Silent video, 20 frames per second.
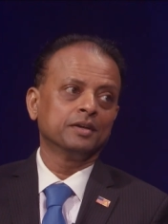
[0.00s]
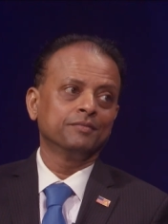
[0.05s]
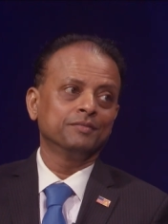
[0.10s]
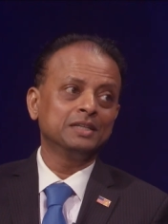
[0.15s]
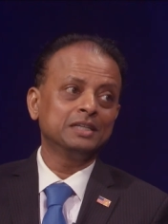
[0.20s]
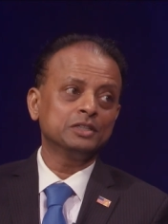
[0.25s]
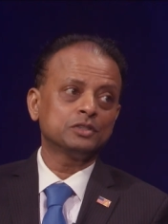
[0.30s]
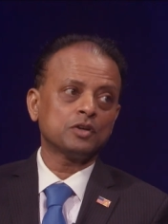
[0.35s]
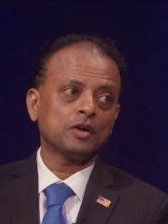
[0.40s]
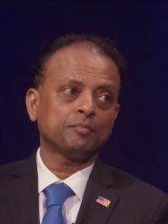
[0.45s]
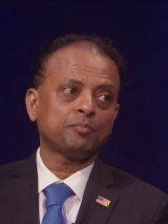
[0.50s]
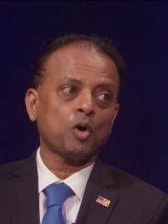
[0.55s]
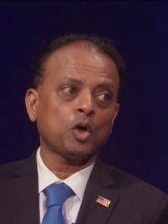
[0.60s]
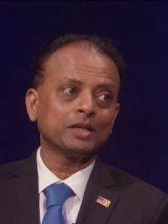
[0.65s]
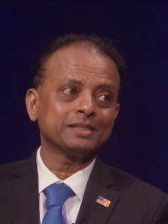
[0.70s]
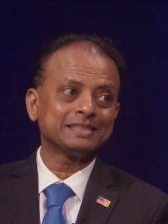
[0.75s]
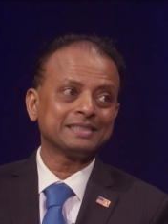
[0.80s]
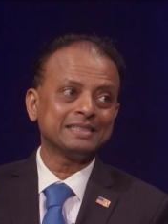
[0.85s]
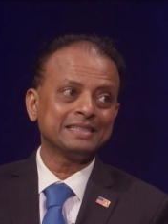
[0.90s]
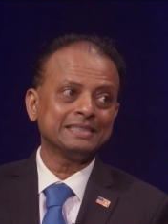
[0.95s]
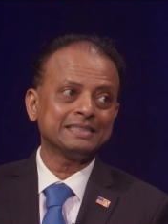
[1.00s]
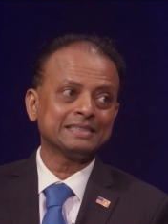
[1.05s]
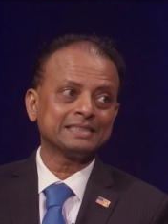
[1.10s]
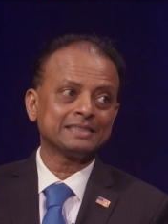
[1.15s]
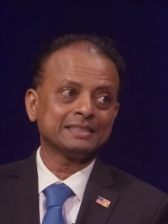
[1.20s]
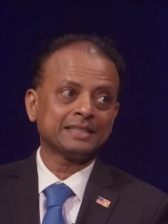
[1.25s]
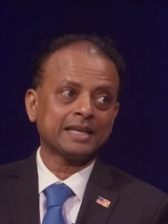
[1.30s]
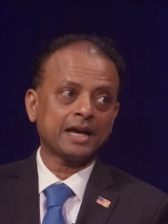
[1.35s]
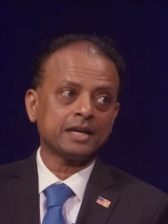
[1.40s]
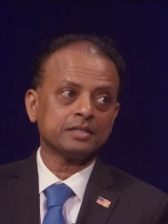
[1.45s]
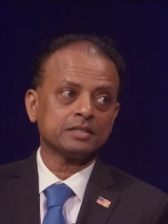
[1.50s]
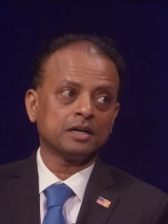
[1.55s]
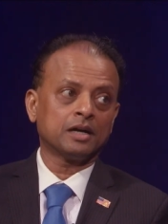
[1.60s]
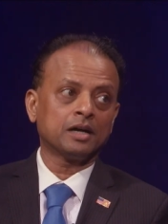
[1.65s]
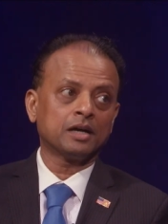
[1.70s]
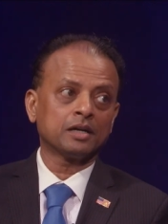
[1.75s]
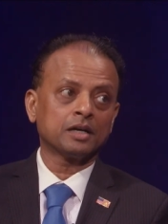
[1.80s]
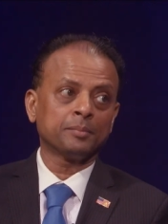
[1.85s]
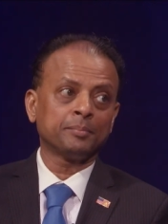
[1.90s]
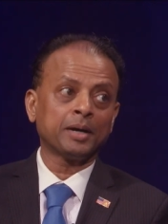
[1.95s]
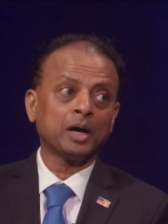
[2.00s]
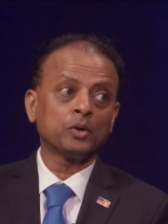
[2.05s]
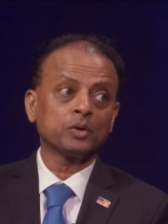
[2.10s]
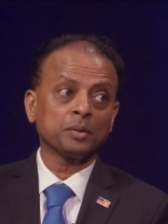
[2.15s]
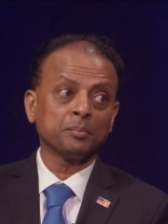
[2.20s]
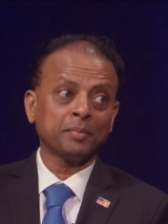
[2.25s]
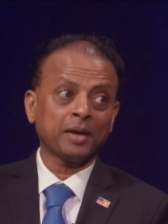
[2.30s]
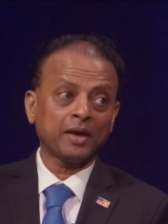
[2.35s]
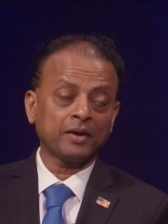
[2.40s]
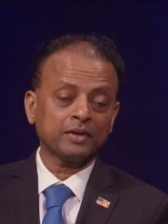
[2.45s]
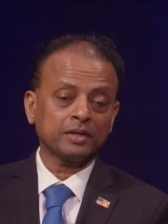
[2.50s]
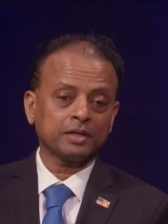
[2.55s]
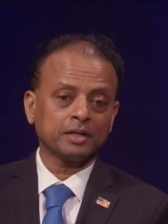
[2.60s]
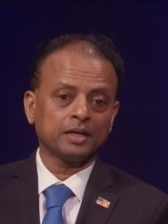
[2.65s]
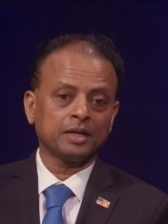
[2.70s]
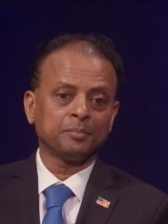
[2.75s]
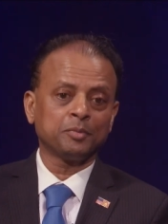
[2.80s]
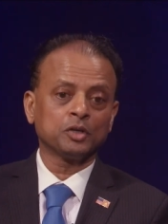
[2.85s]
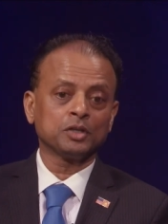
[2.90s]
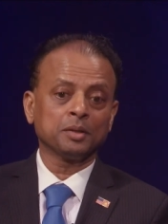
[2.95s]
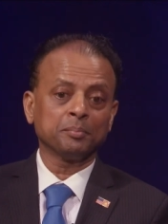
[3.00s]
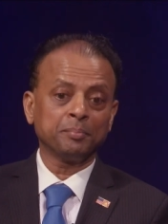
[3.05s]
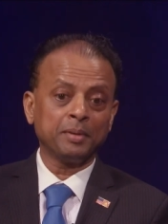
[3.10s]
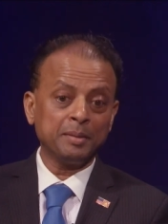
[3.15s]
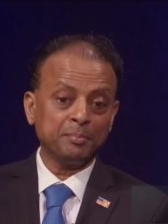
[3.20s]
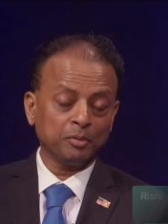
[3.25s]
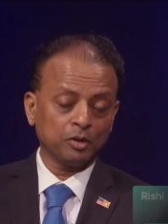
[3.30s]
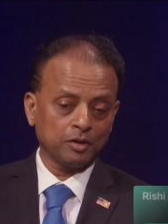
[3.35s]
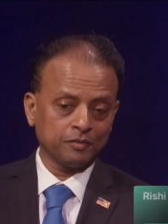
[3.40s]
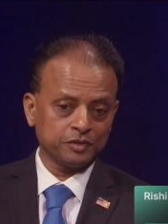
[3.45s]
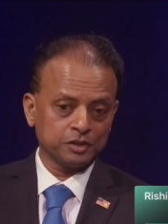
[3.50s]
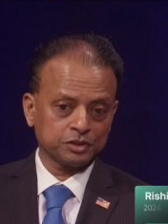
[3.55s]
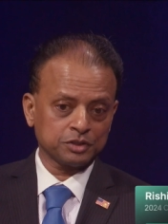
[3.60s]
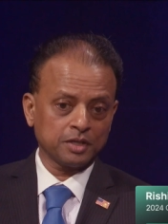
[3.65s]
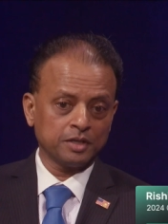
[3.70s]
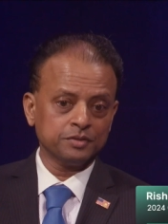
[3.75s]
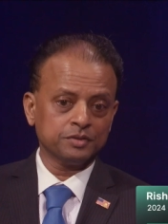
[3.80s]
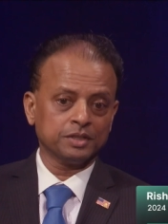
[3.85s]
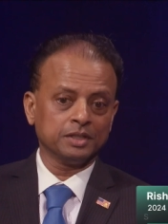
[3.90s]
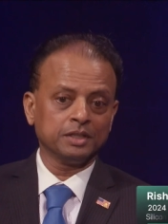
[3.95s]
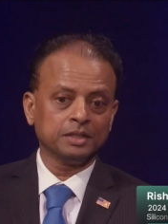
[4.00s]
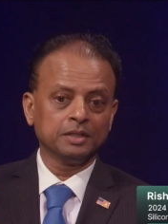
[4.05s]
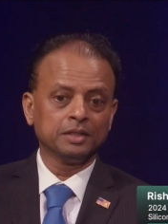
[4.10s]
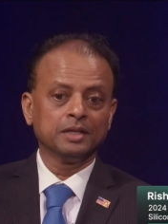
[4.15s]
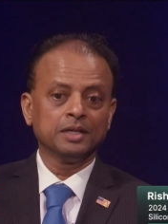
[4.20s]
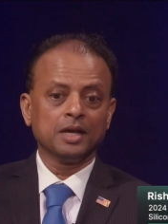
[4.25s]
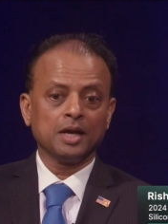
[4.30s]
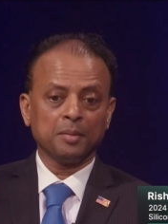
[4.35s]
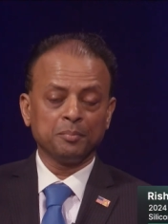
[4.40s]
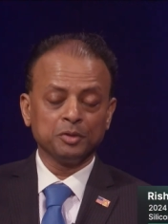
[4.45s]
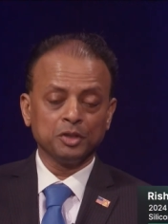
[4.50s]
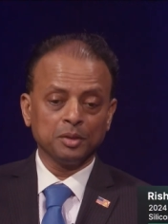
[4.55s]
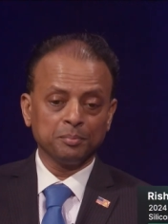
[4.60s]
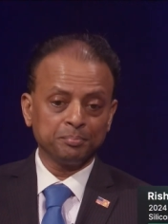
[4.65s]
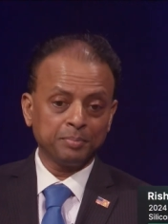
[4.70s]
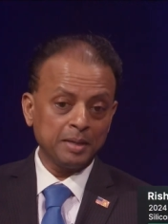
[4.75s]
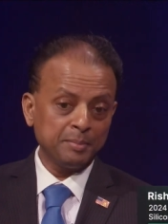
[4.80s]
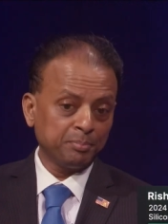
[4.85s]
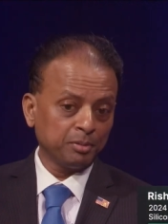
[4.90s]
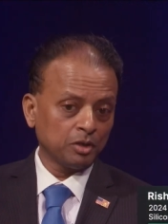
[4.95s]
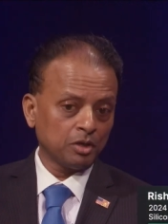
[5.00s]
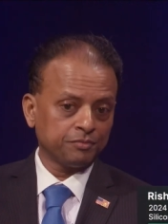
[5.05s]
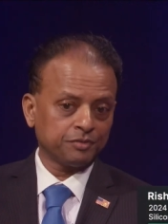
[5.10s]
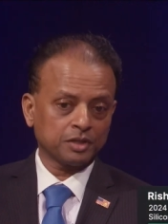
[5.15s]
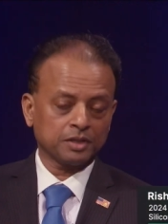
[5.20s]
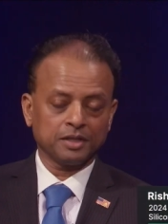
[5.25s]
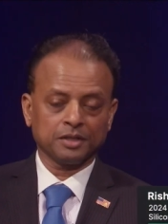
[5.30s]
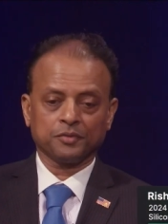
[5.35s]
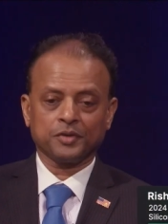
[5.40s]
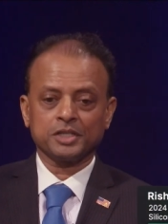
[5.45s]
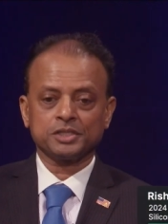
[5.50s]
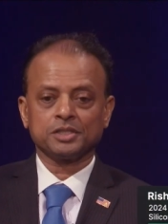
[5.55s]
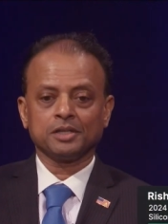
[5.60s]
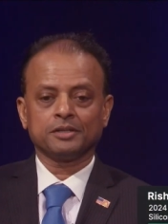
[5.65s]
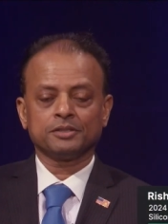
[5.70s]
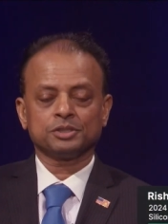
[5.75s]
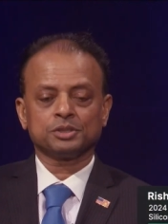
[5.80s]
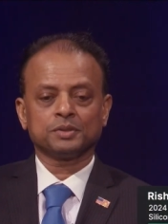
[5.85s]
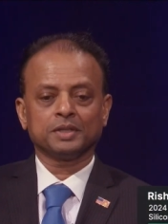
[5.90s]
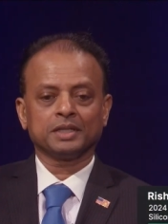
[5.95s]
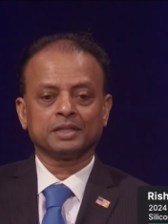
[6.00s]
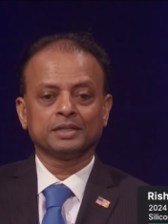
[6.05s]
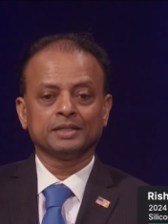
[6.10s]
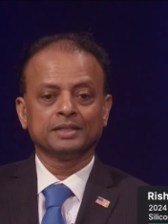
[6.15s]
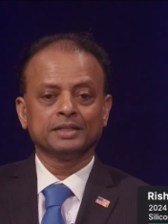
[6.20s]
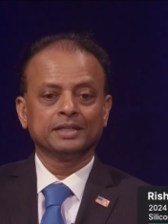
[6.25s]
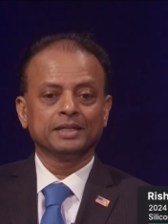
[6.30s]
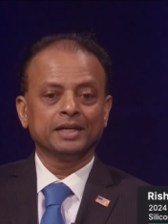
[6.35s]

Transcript: We need to have policies that are about America, about the people of this country, about the people of our congressional district.